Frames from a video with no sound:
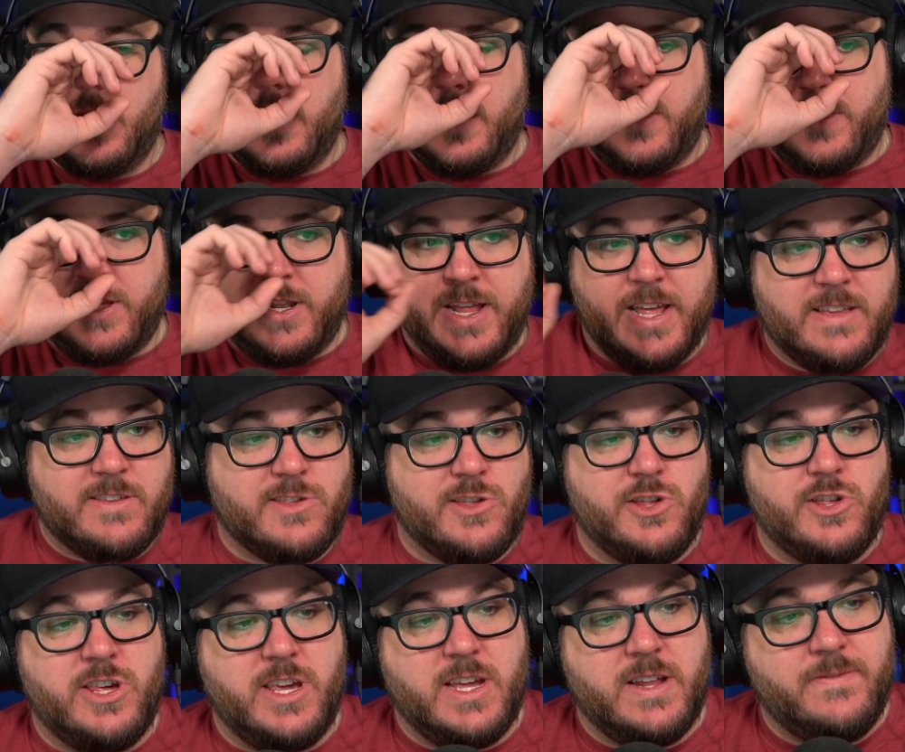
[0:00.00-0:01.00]
The next
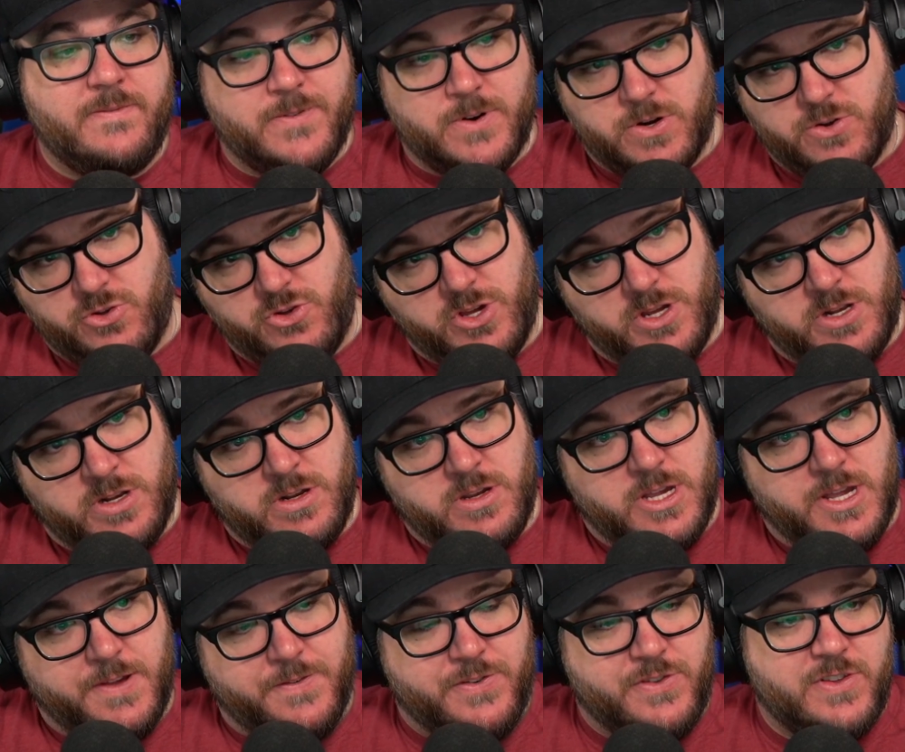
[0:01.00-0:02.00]
gen version
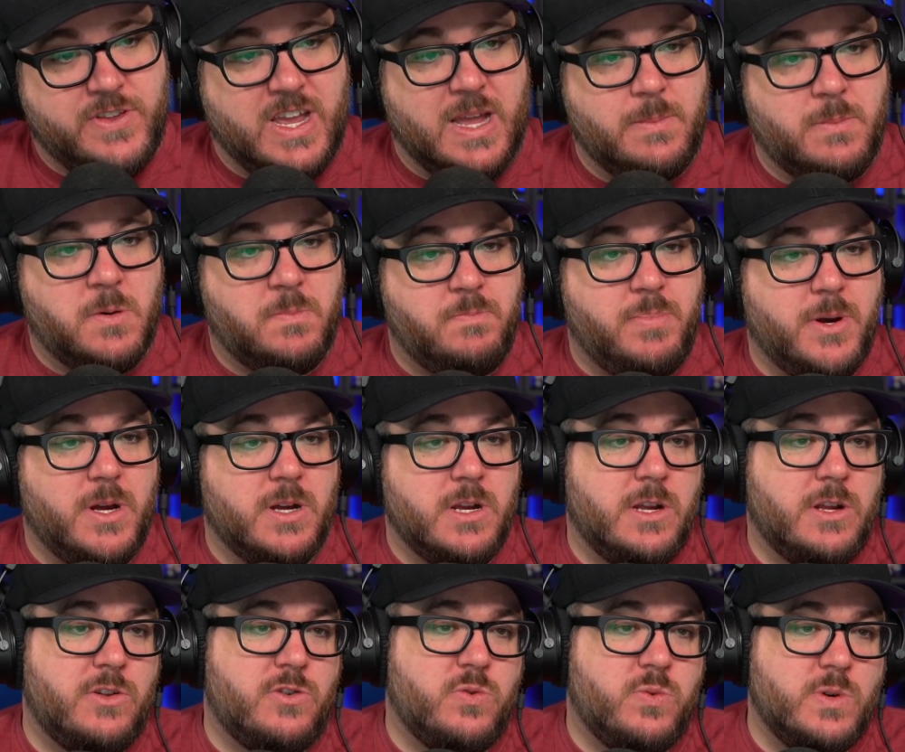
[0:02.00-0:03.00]
of Cyberpunk
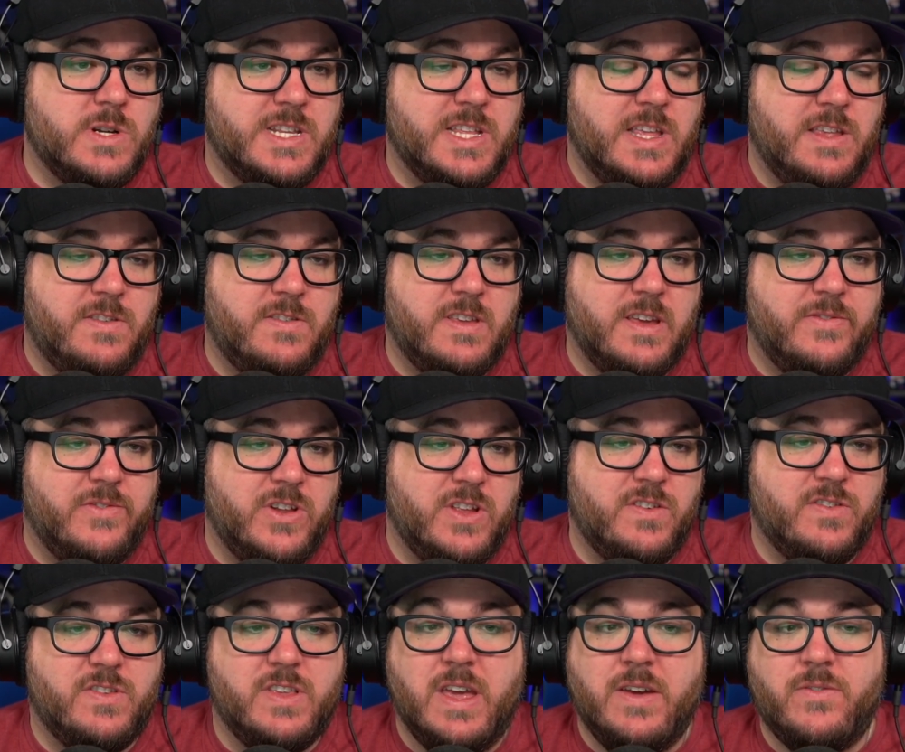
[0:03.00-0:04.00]

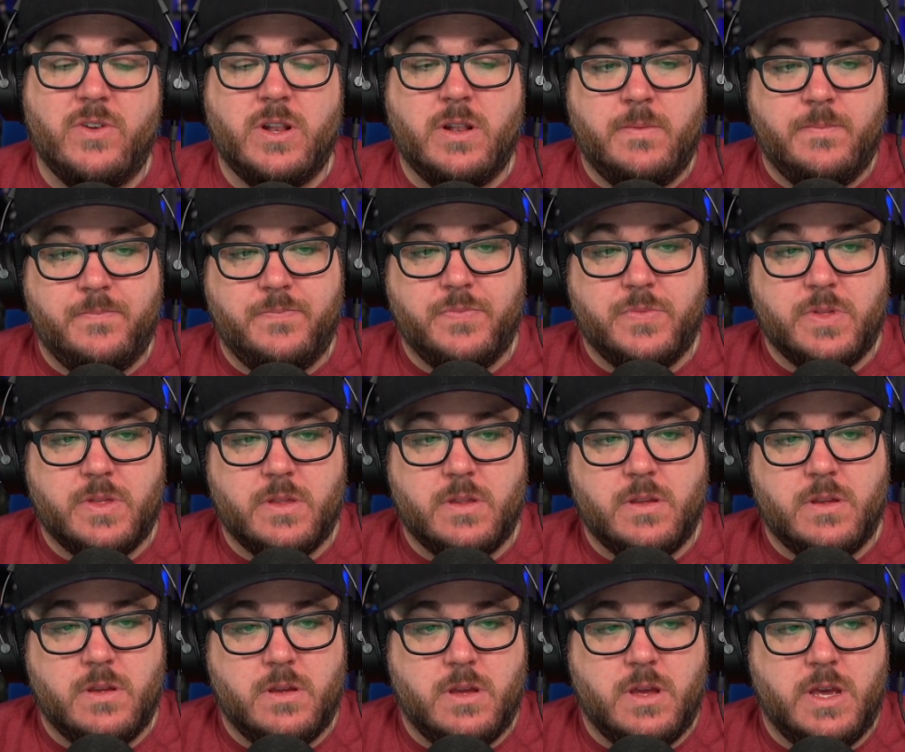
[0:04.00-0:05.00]
2077
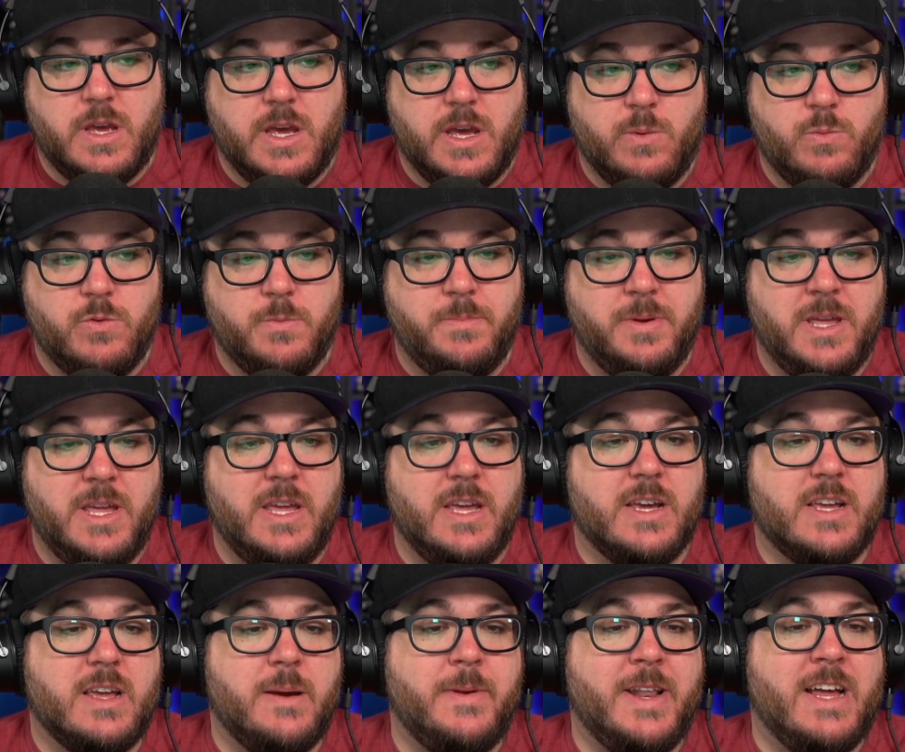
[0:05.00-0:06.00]
will be
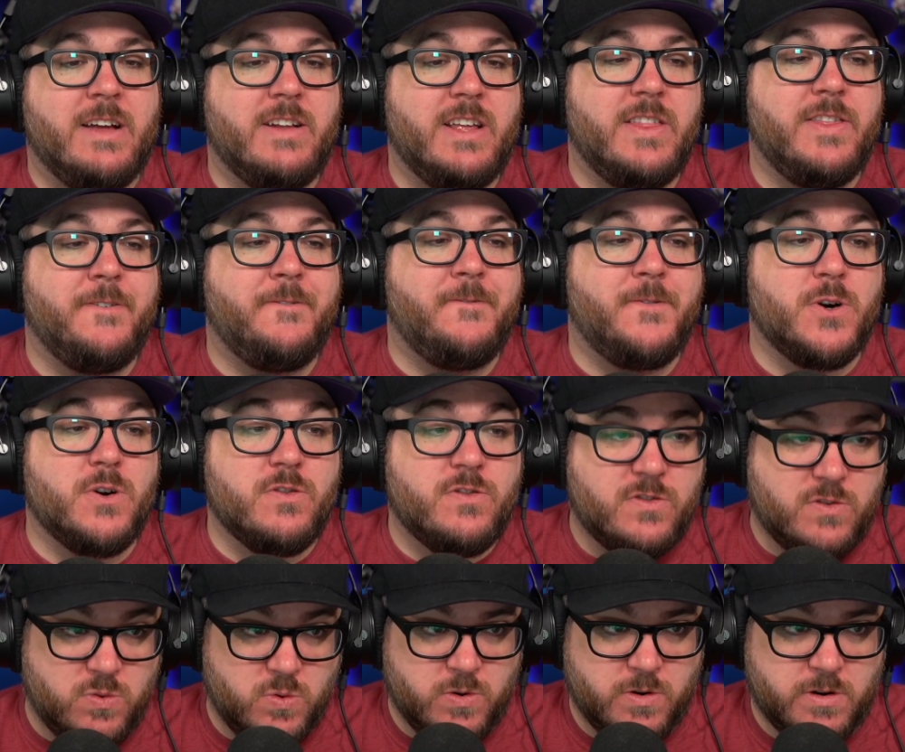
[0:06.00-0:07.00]
coming out in the first
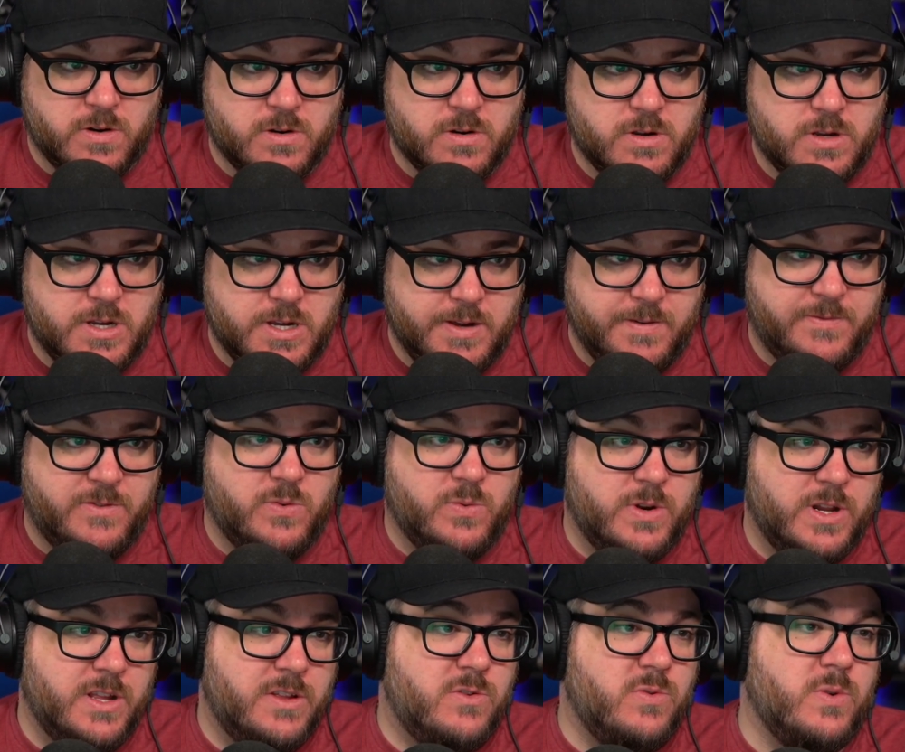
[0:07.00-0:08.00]
quarter of
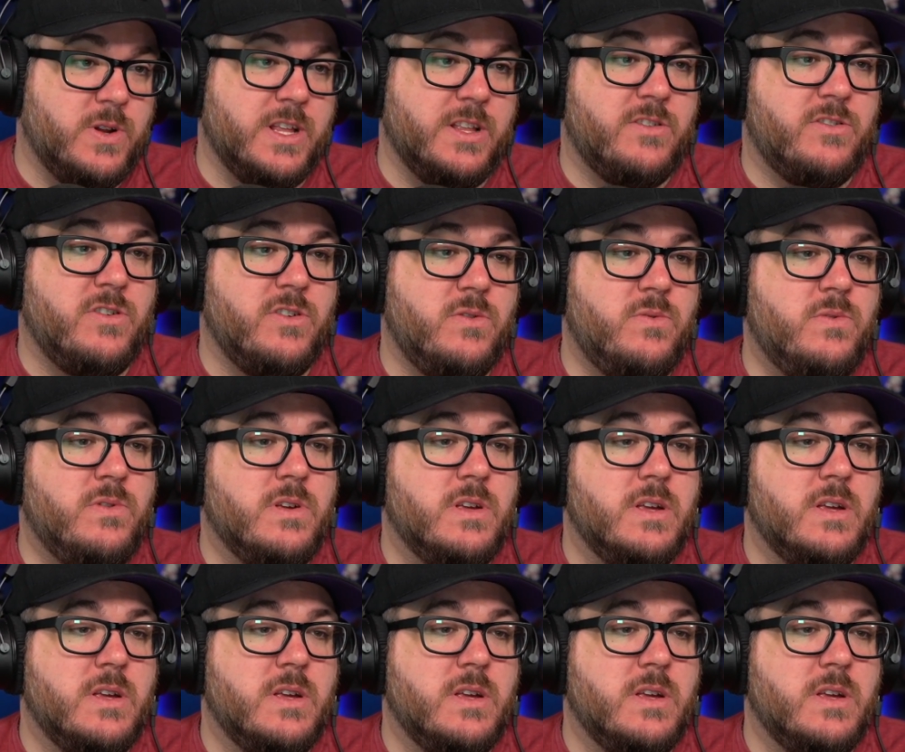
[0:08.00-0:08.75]
2022.